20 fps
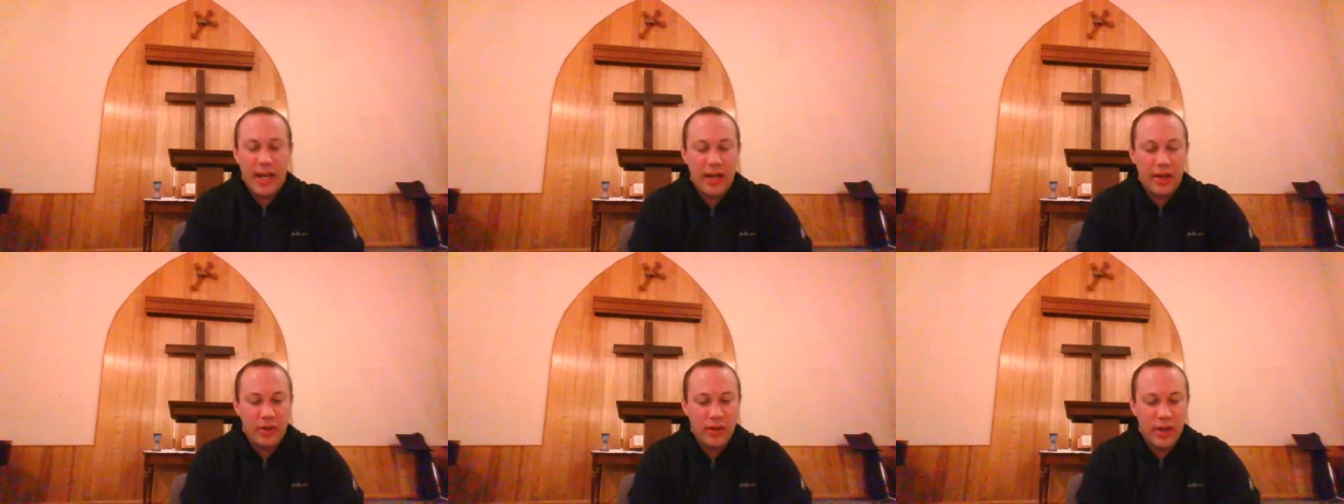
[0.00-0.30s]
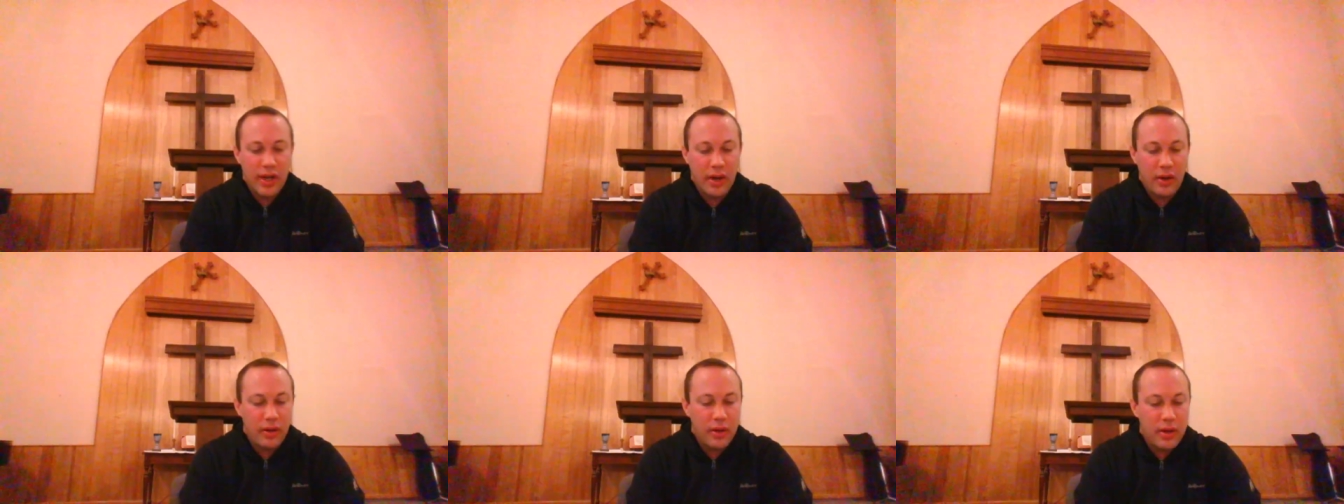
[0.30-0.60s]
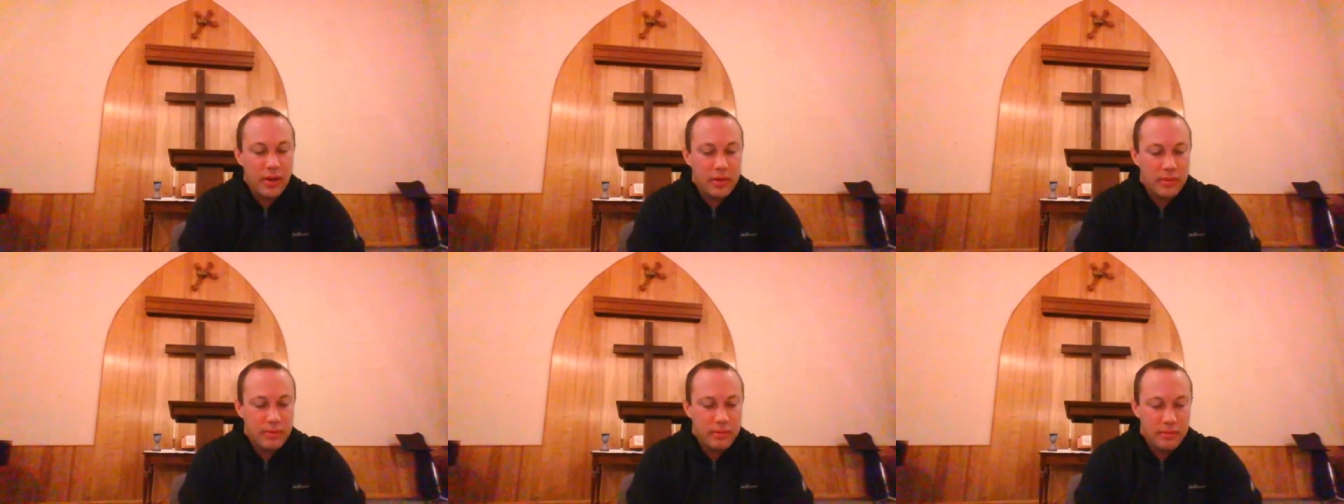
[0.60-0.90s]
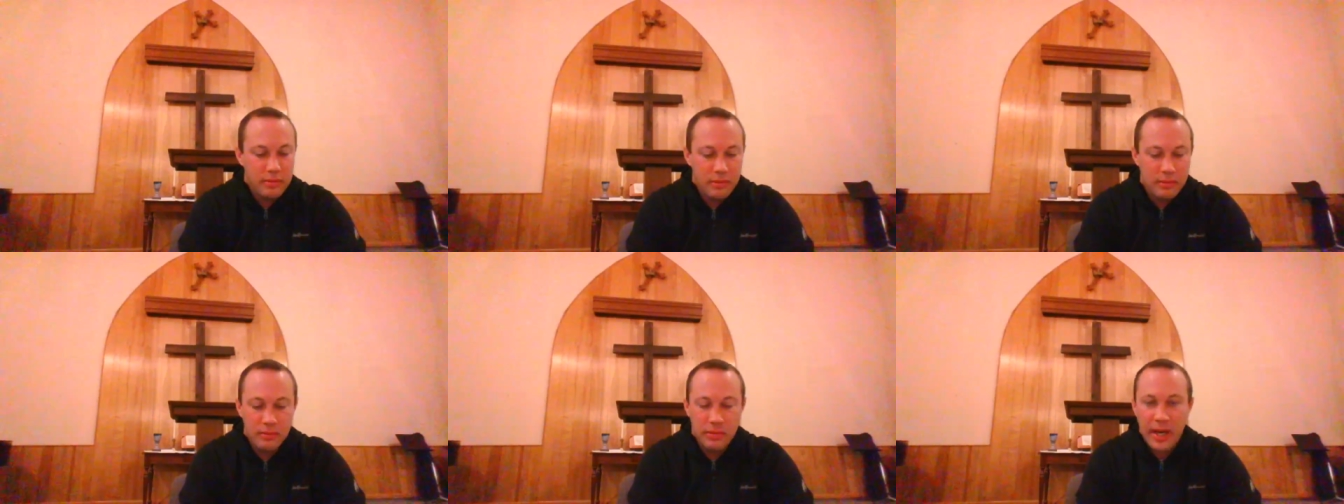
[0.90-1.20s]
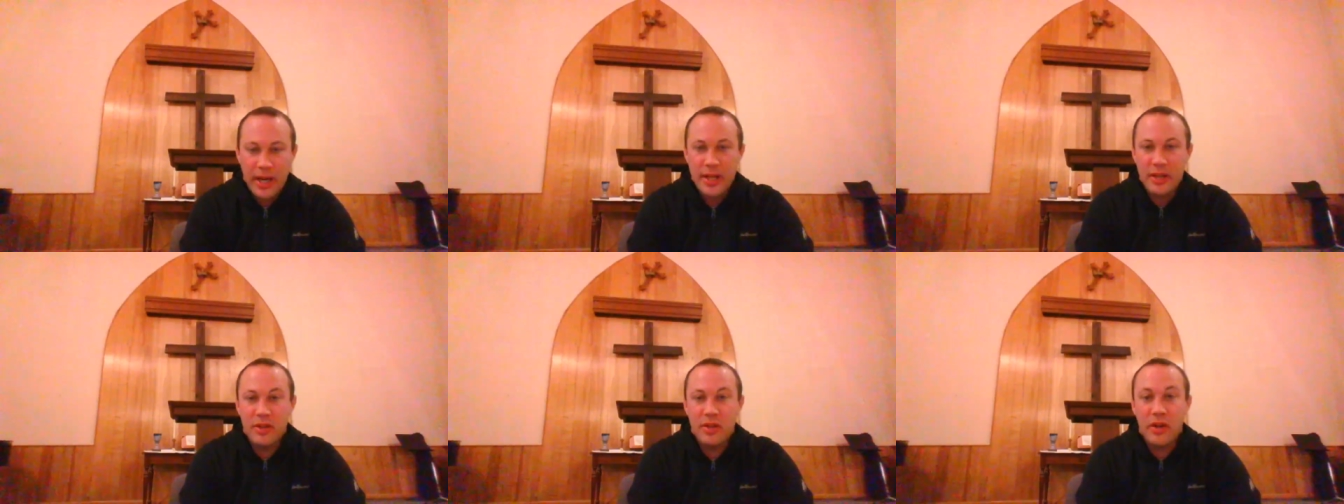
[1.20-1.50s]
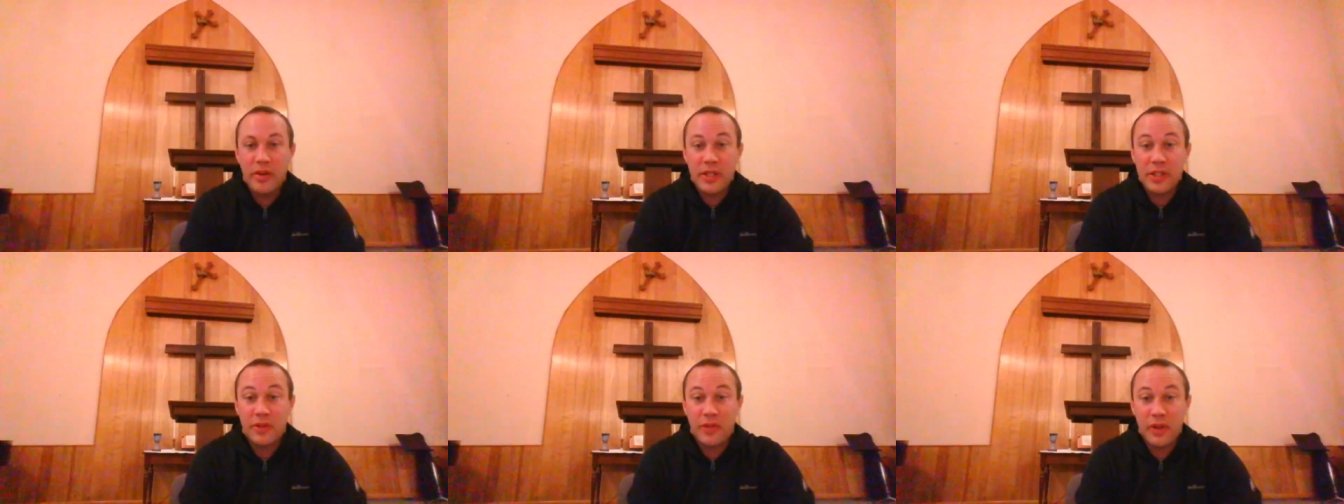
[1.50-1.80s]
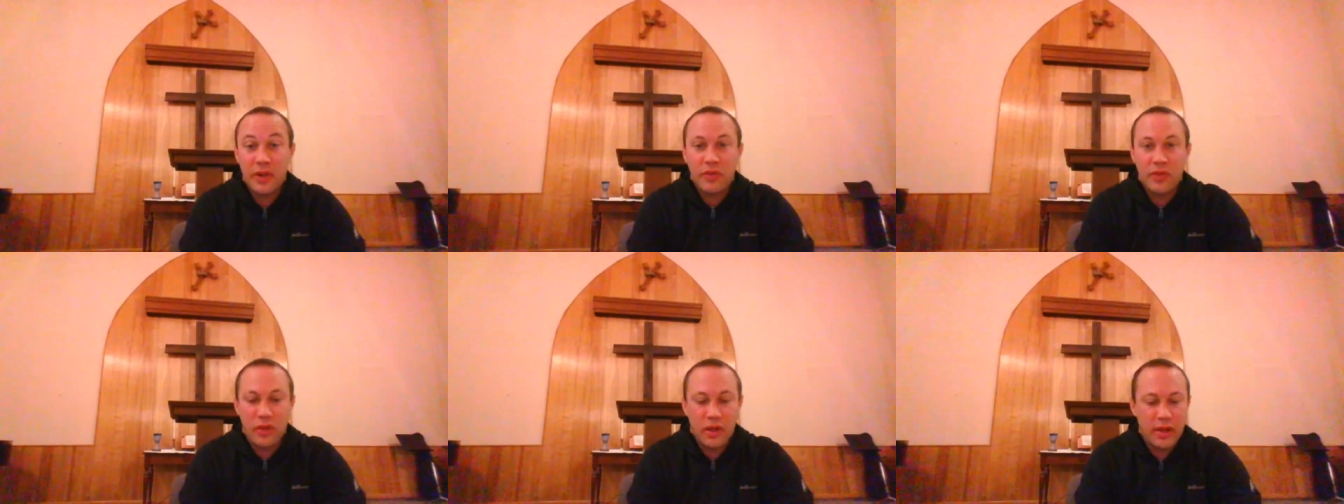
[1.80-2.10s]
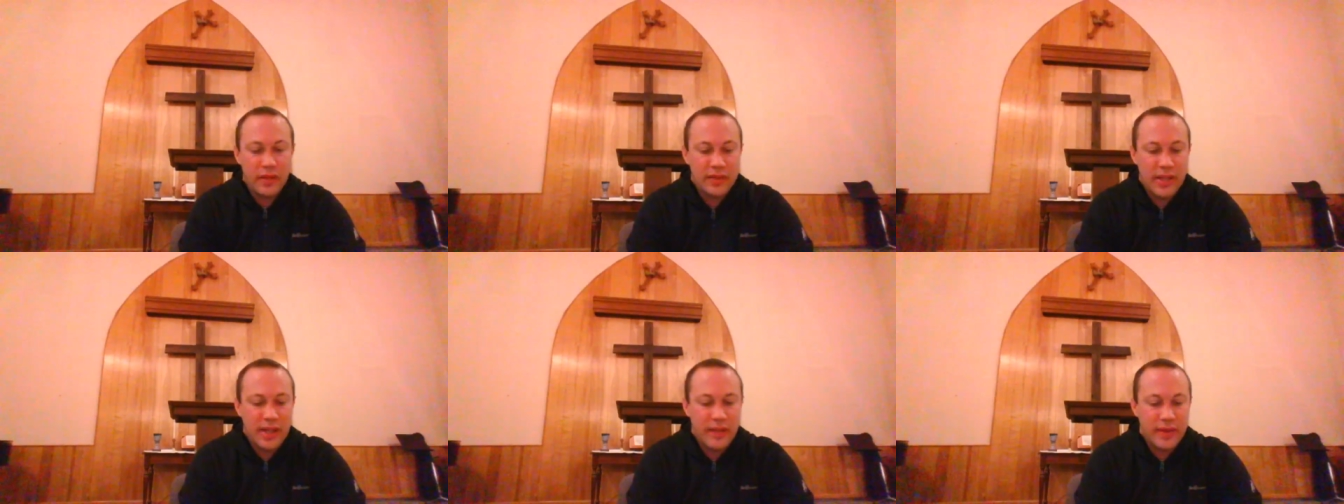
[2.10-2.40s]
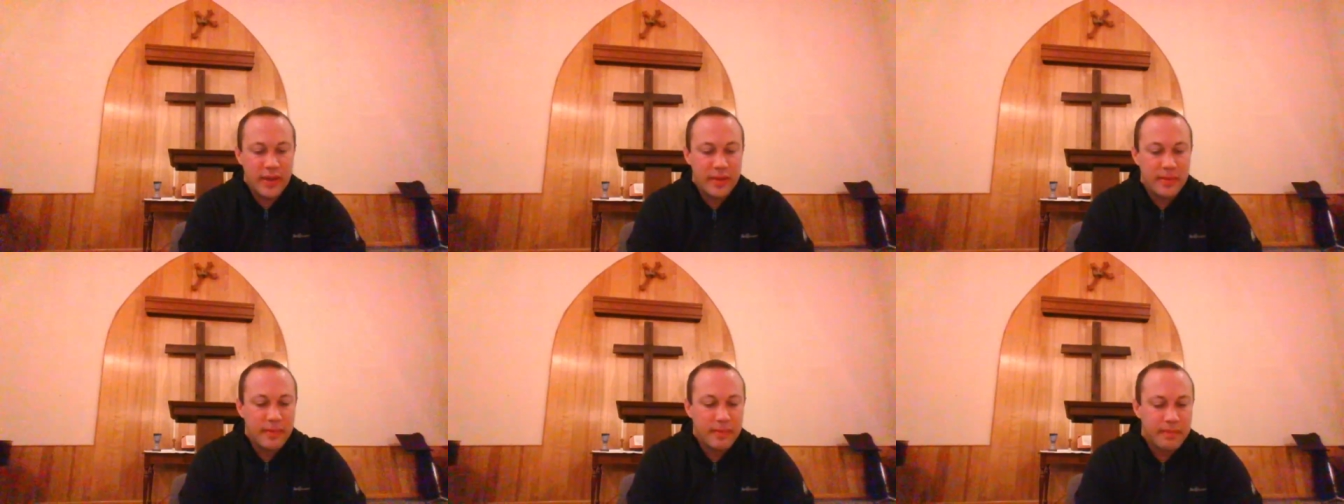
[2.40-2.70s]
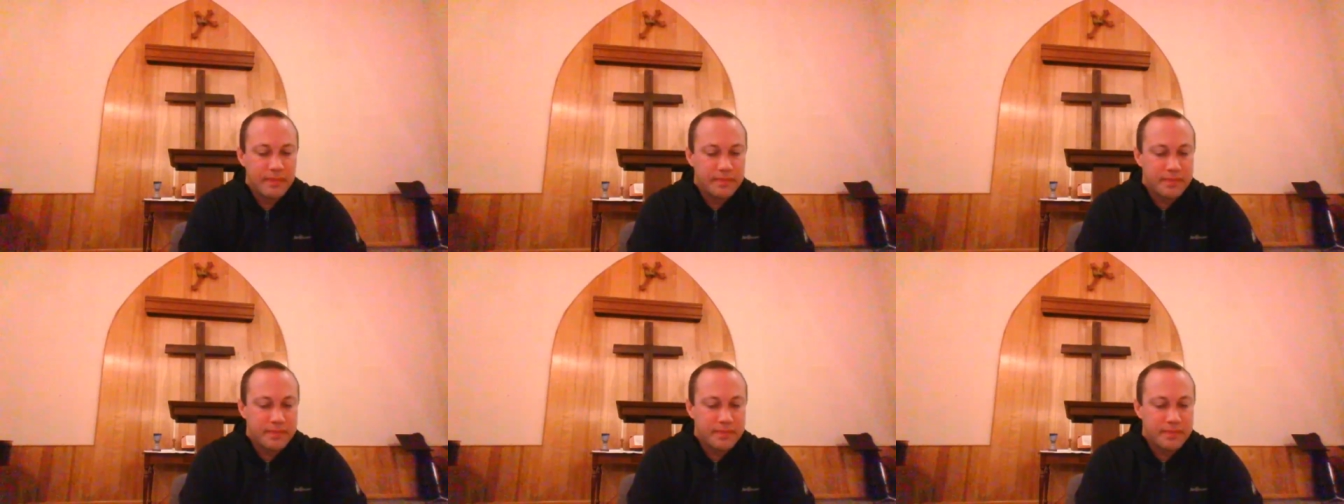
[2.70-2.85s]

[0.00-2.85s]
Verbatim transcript: I don't know. But I do know he's fearful of David.